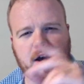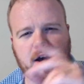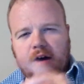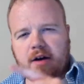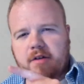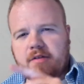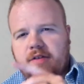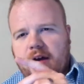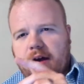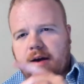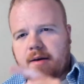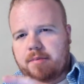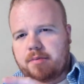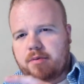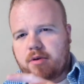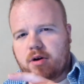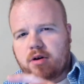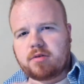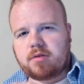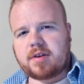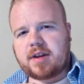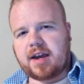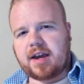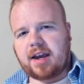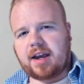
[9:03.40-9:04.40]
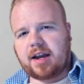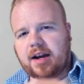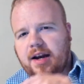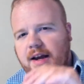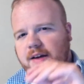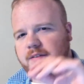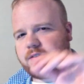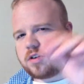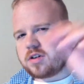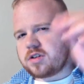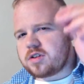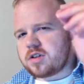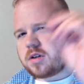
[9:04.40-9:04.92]
of that protein
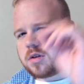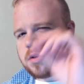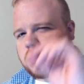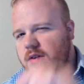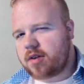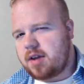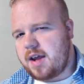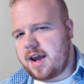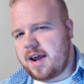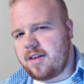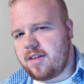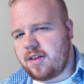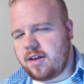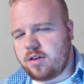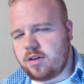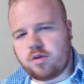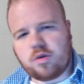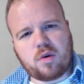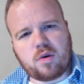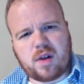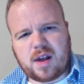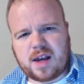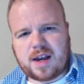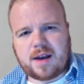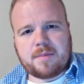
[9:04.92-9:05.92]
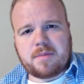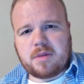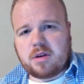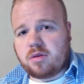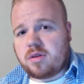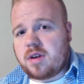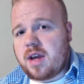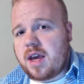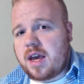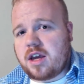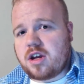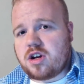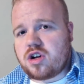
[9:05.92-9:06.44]
ever so slightly through like a
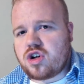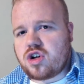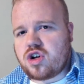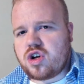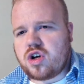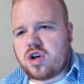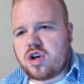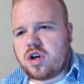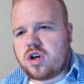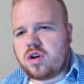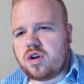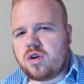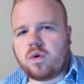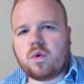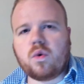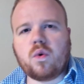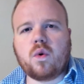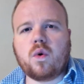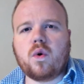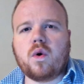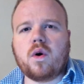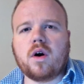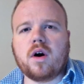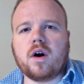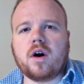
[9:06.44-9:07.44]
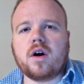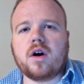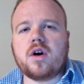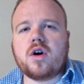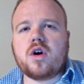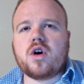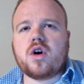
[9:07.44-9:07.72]
mutation or